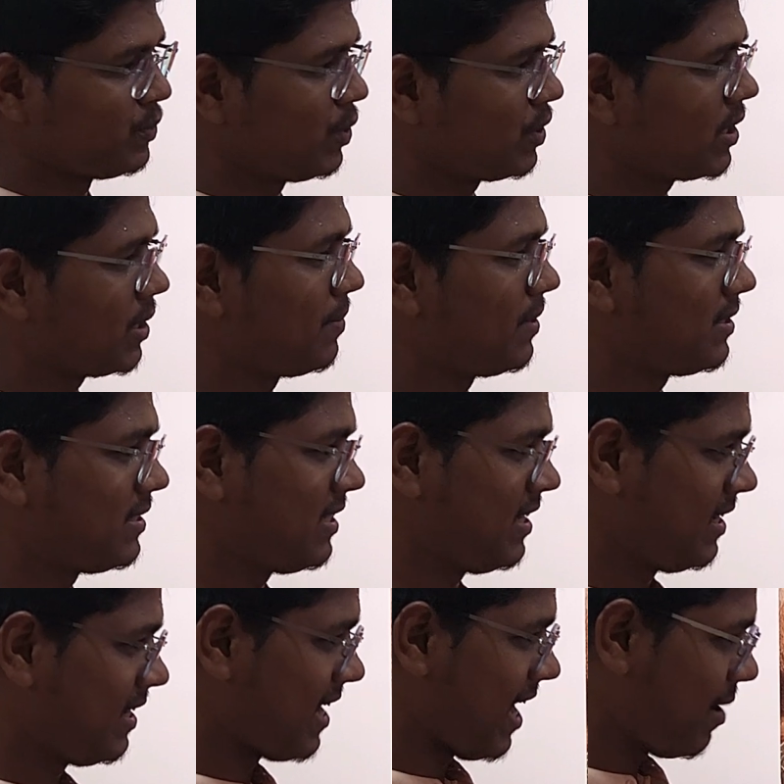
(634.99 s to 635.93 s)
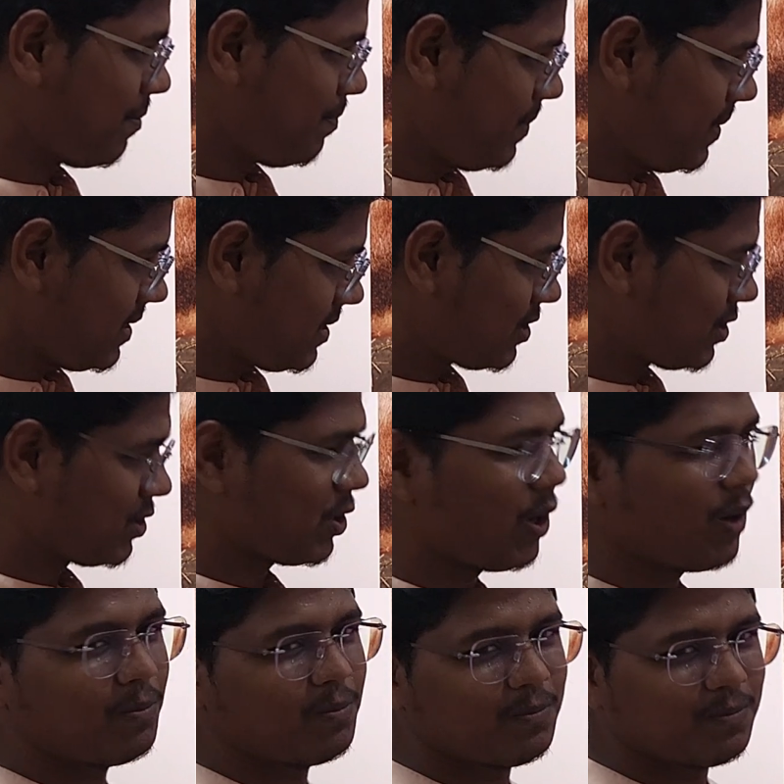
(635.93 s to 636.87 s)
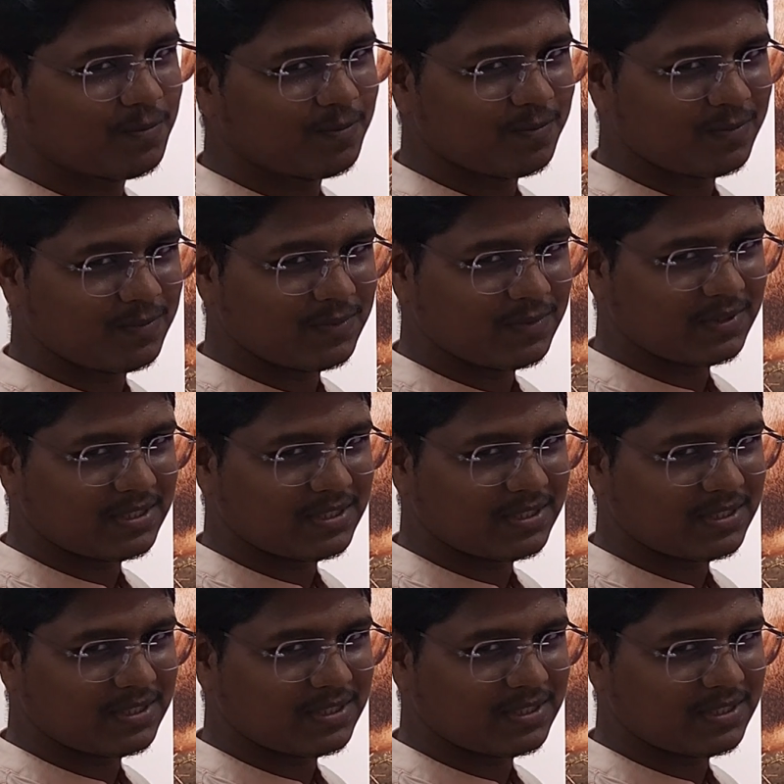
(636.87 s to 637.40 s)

okay, but they have been some